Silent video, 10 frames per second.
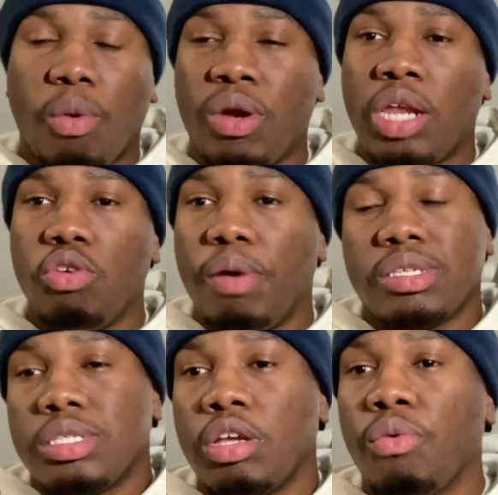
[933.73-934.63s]
they do
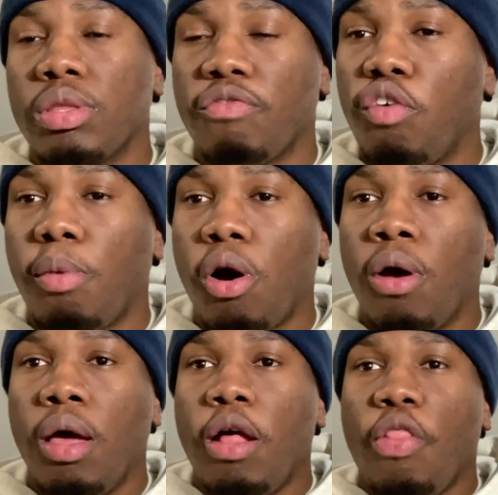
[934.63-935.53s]
best is still run the
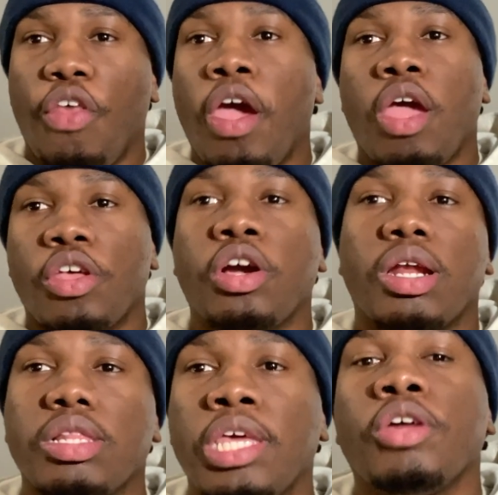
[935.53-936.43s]
football. They're
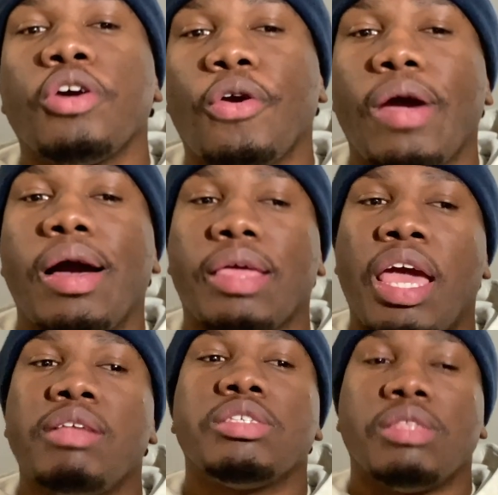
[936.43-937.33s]
going to lean on their ground
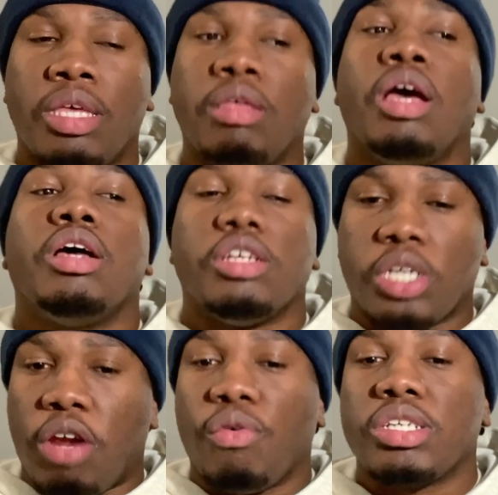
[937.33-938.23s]
game to
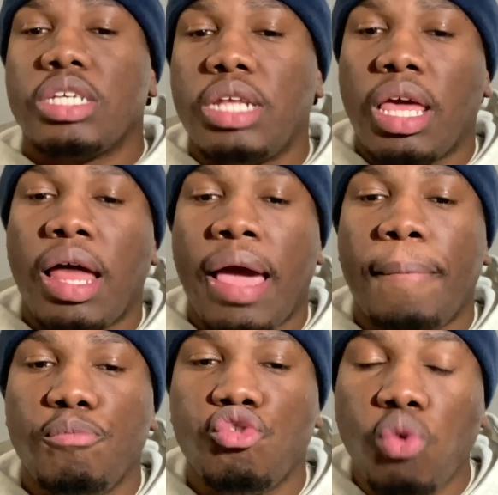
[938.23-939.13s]
try to rush the
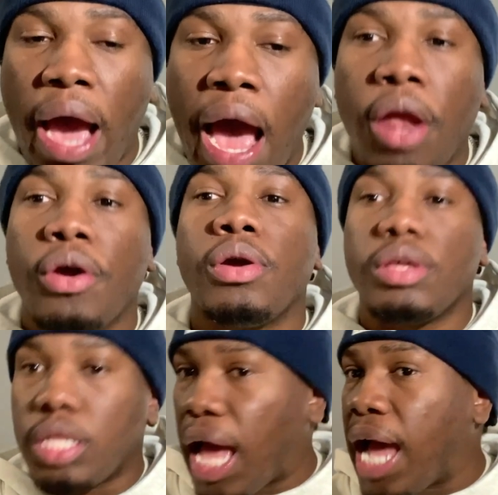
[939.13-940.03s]
daylight. Drew
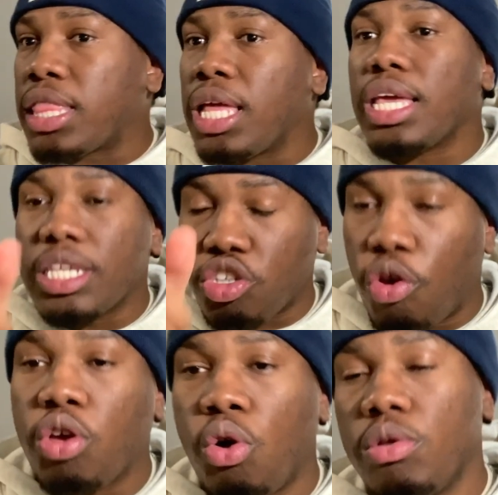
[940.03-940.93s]
Aller, I think, is
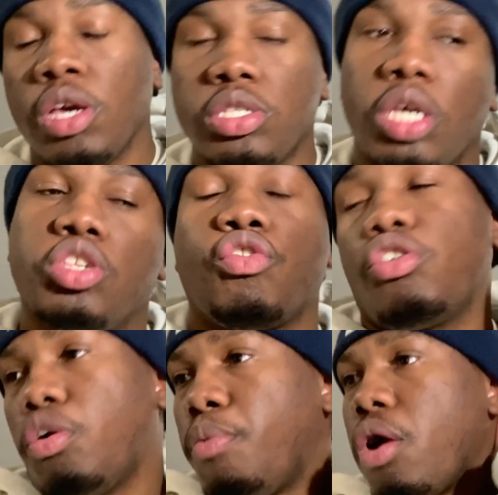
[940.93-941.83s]
critical. Here's the
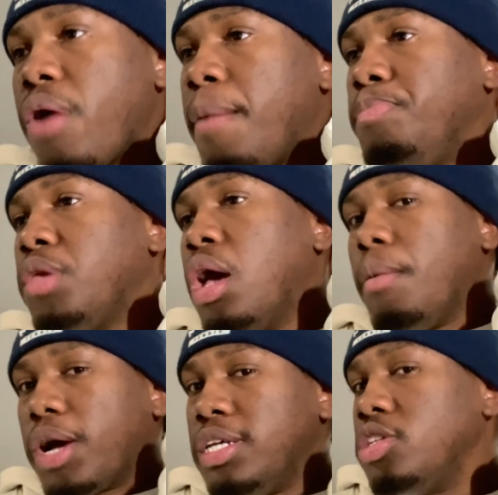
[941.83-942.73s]
critical part, right?
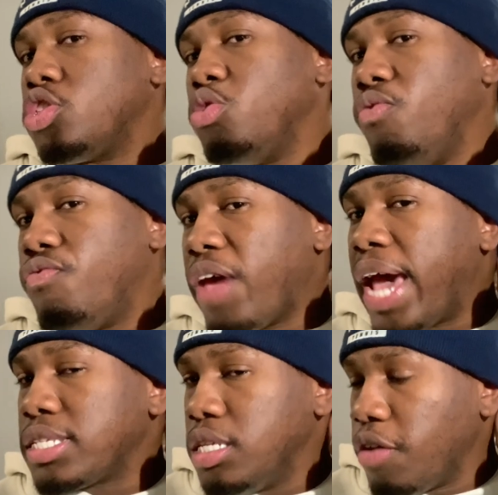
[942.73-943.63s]
Because these are two
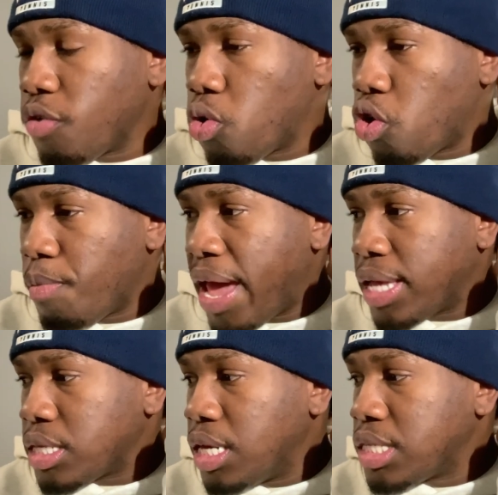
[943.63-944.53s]
vastly different
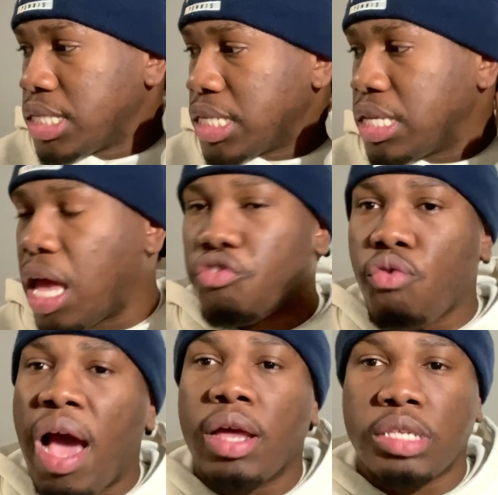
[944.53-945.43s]
quarterbacks in the sense that
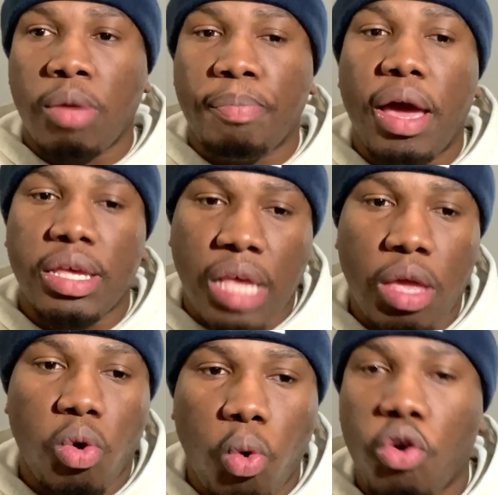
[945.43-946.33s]
Drew Aller is
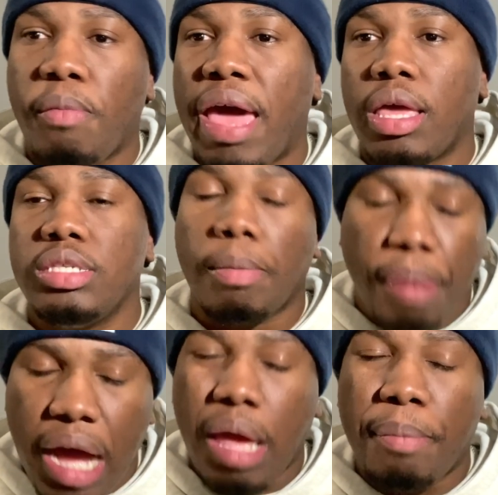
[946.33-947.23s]
a quarterback. He's a
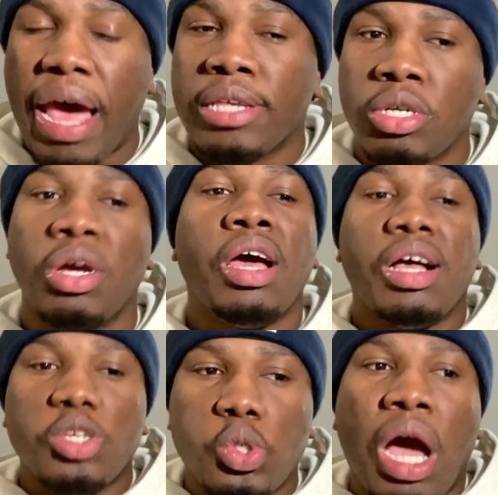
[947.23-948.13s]
pocket passer,
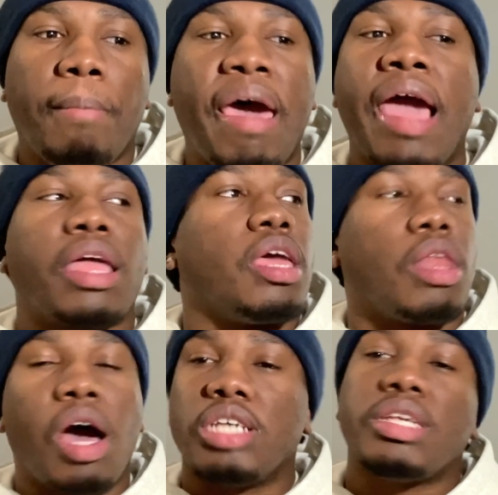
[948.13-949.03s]
drop back,
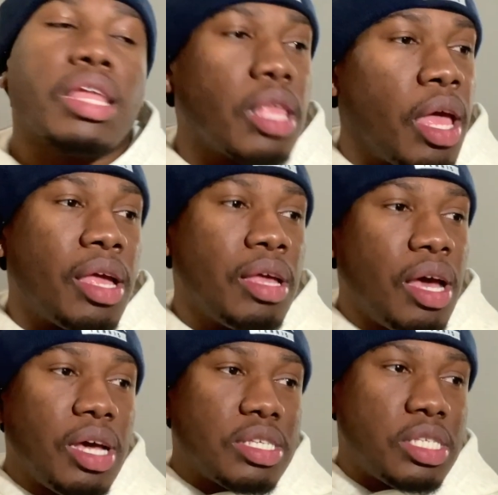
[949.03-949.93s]
can launch that thing
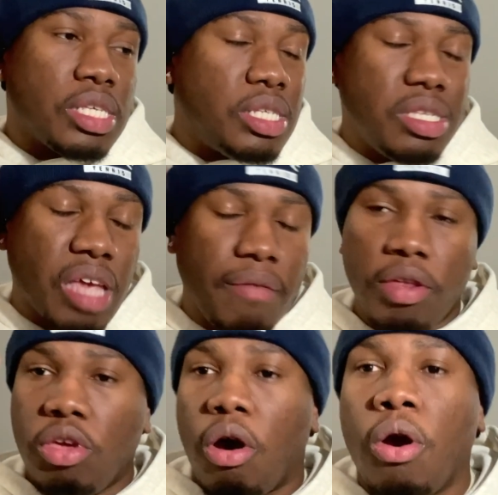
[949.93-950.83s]
60,
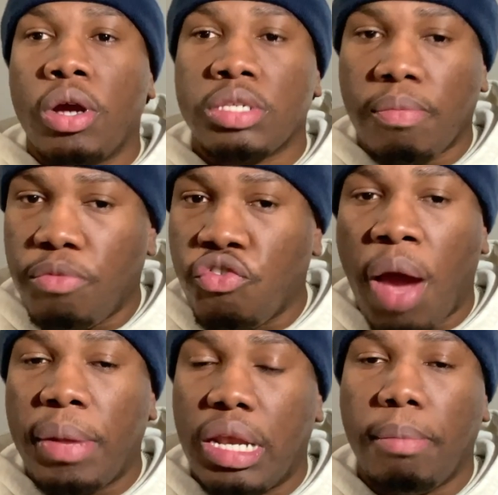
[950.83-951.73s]
70 yards,
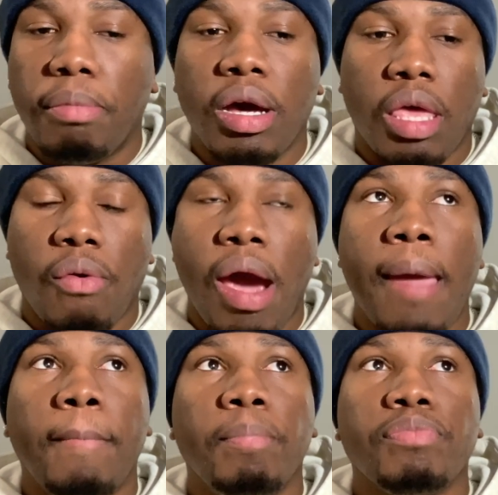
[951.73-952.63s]
drop it in the bucket,
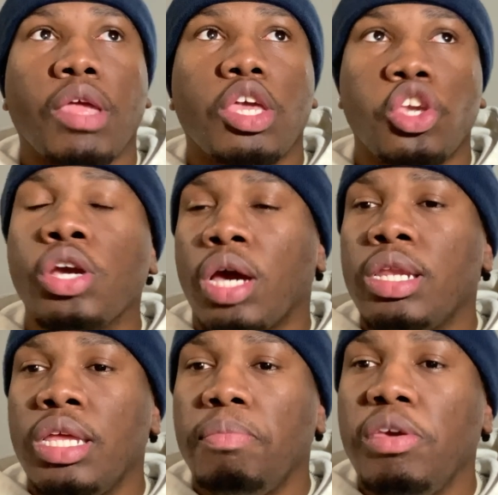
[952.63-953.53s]
right? You're
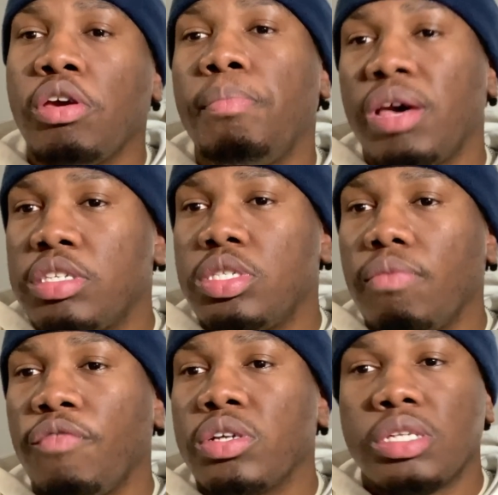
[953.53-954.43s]
going to need to be your
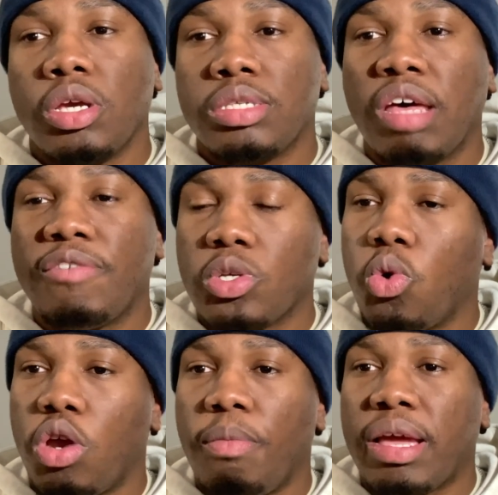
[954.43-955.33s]
best version of yourself as a
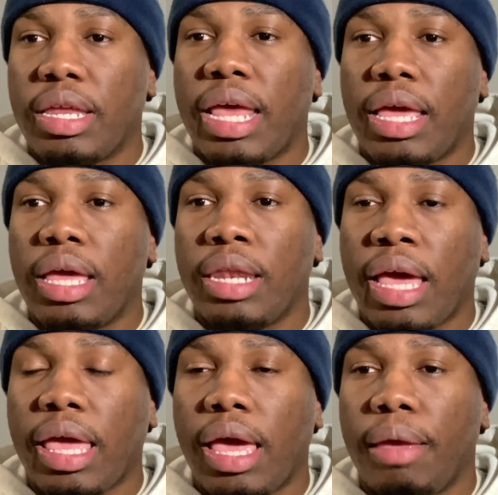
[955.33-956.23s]
quarterback in
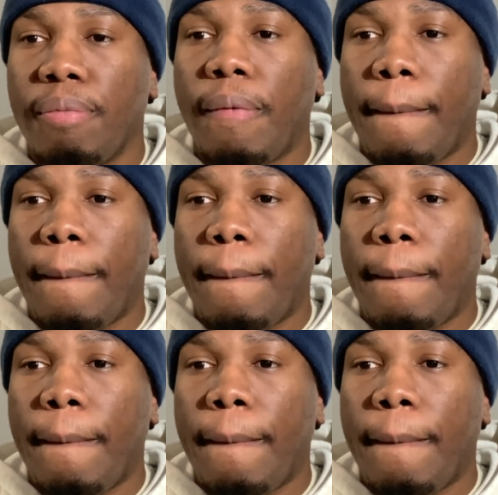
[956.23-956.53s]
that game.